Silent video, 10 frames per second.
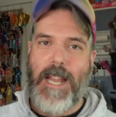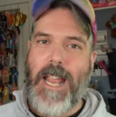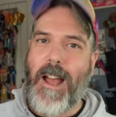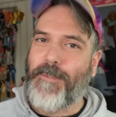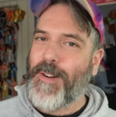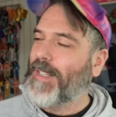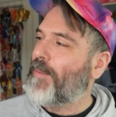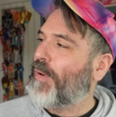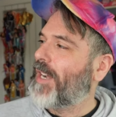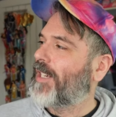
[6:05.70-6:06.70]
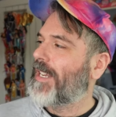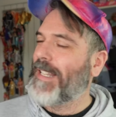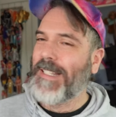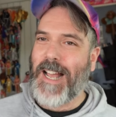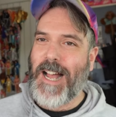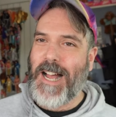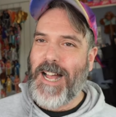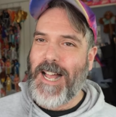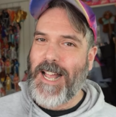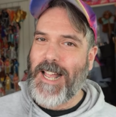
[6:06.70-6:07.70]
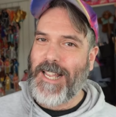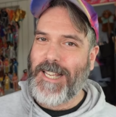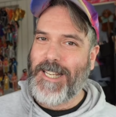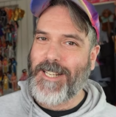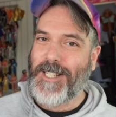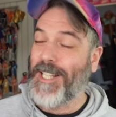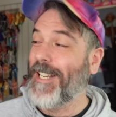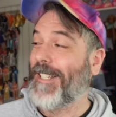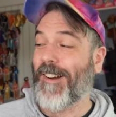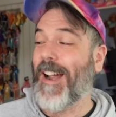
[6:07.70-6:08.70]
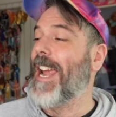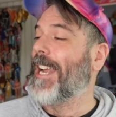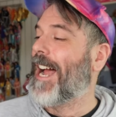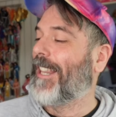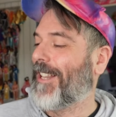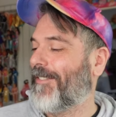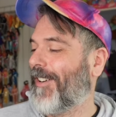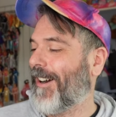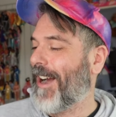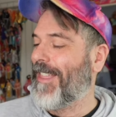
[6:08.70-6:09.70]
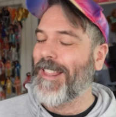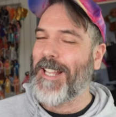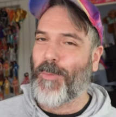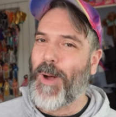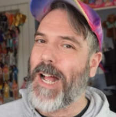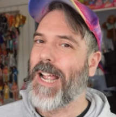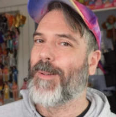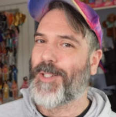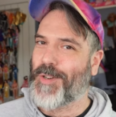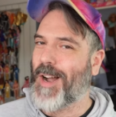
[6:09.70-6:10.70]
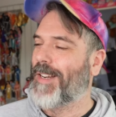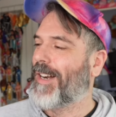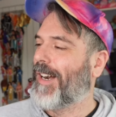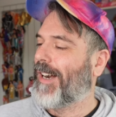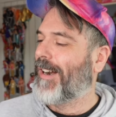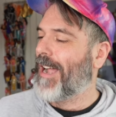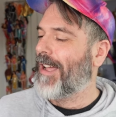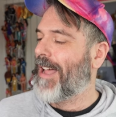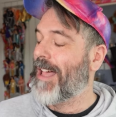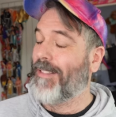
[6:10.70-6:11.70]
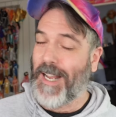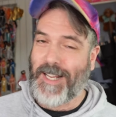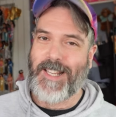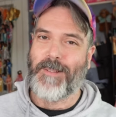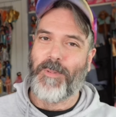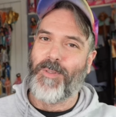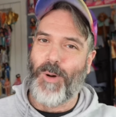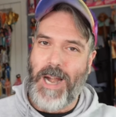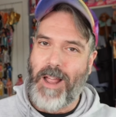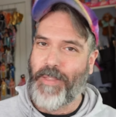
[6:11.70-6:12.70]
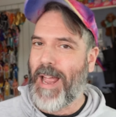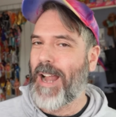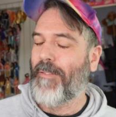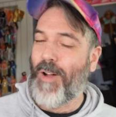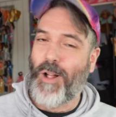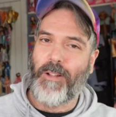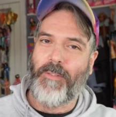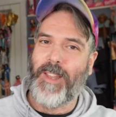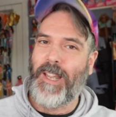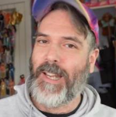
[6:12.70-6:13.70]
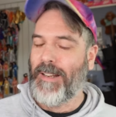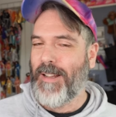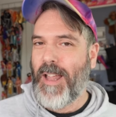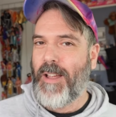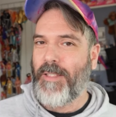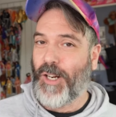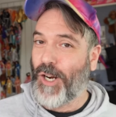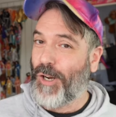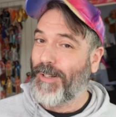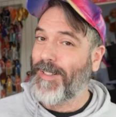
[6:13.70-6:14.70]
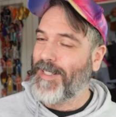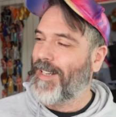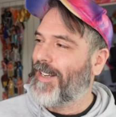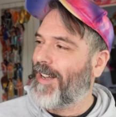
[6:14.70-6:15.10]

Yeah, first impressions, uh, she's great. I love her. I think that's why I was drawn to her. I, like I said before, out of, the, out of all of the, the girl Disney